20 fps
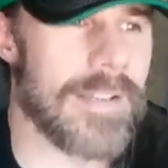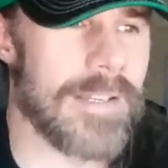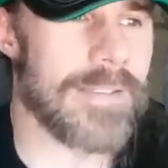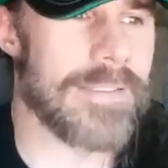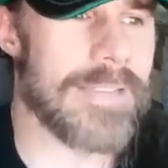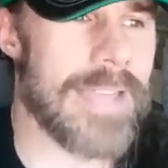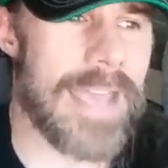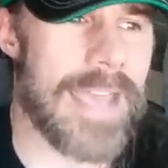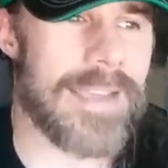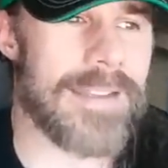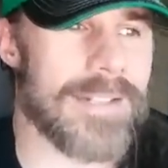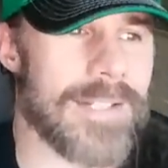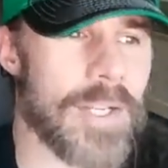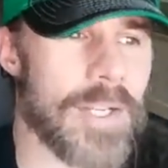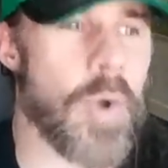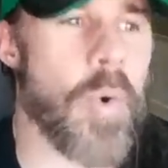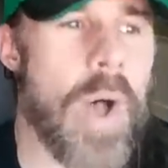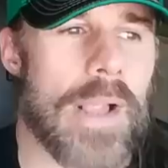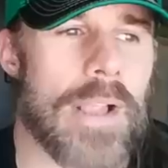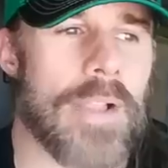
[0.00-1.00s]
that
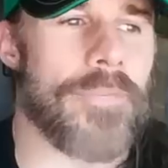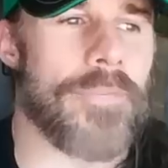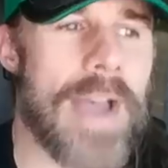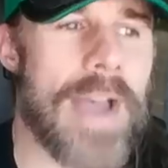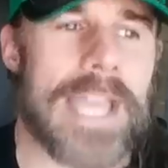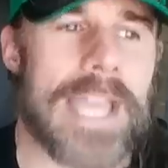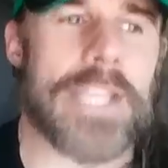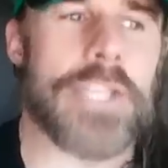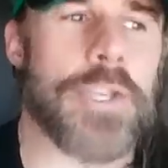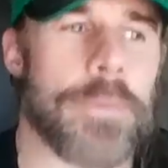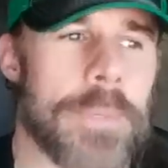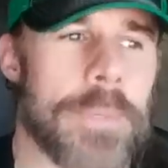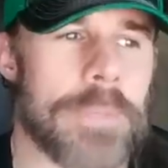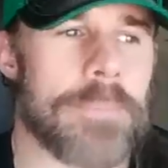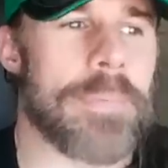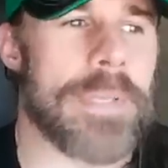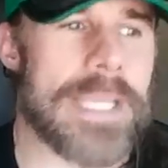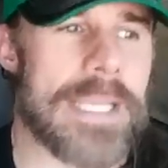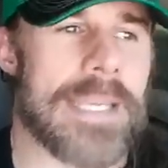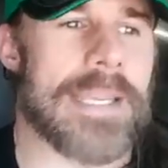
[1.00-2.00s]
qualify a human
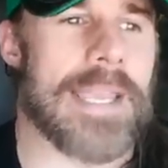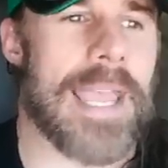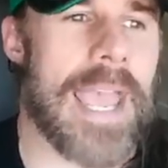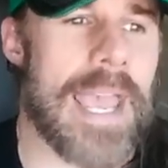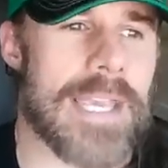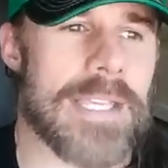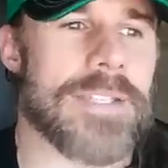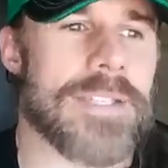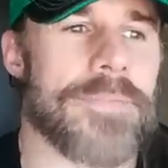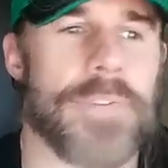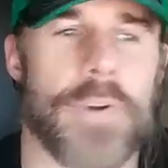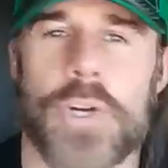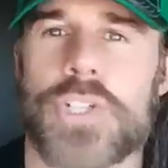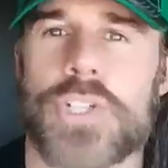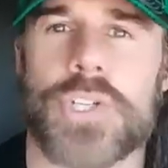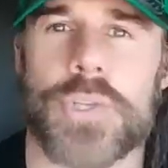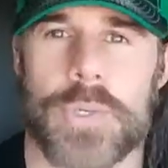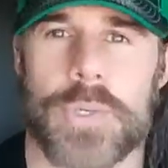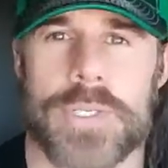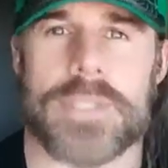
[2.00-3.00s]
being as
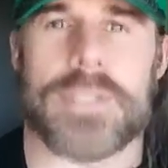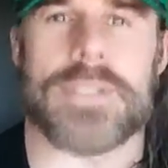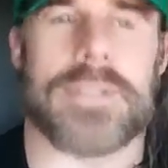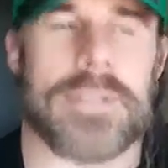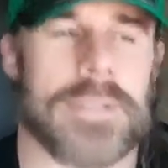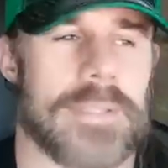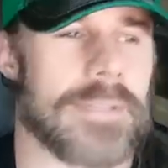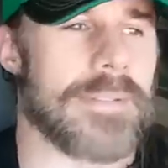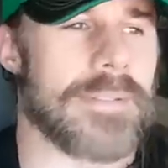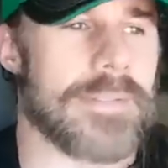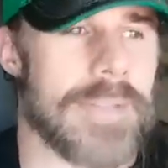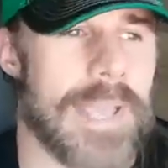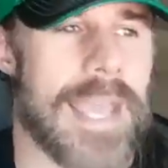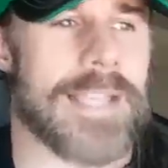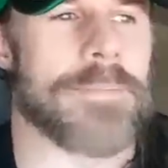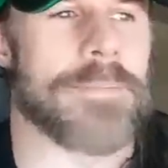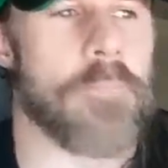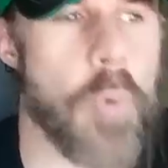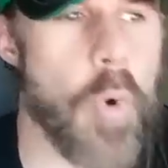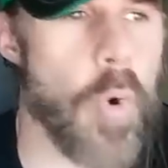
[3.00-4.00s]
virtuous,
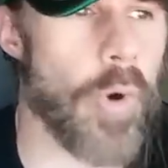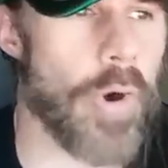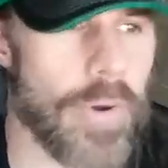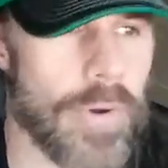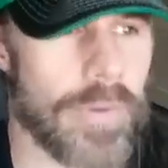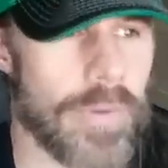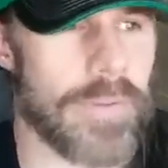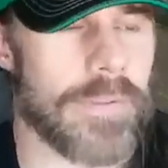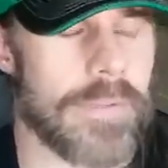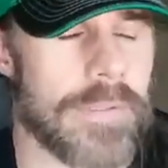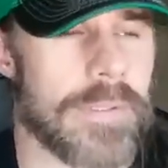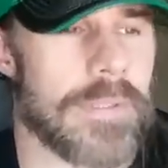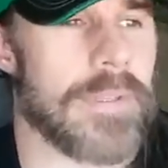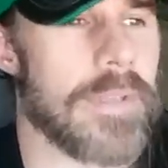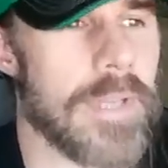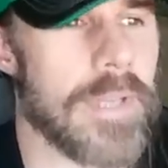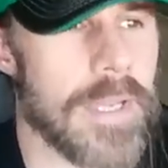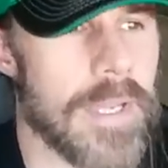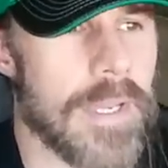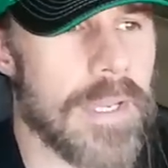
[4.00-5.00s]
as moral.
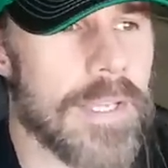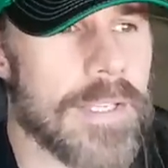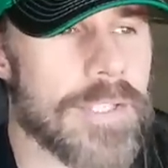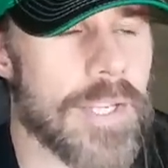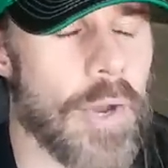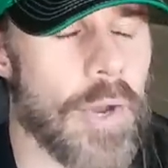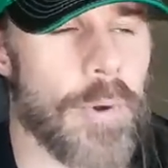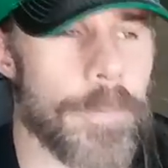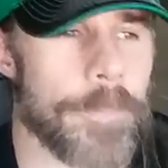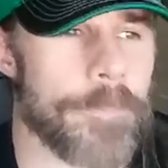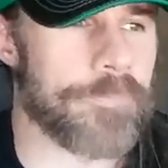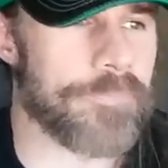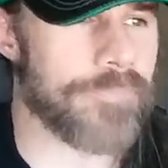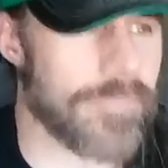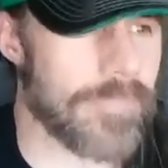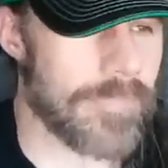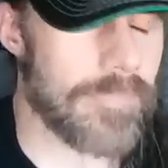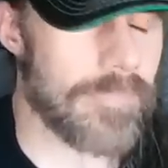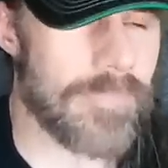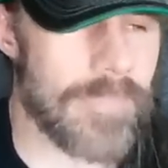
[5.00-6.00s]
So
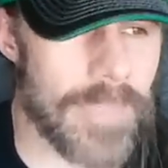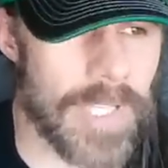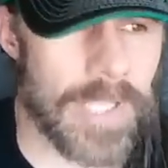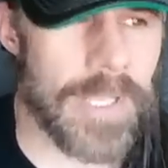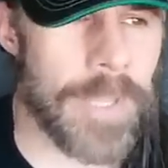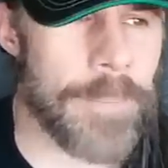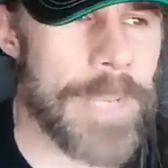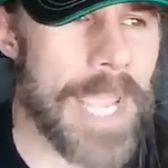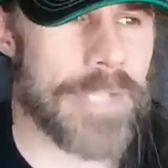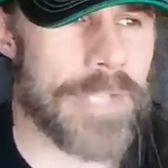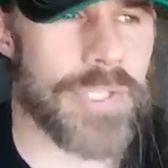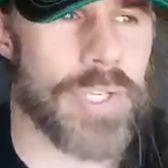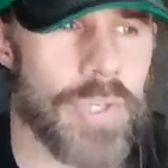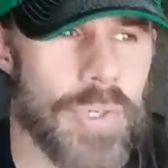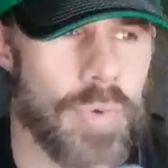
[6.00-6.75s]
let me ask you a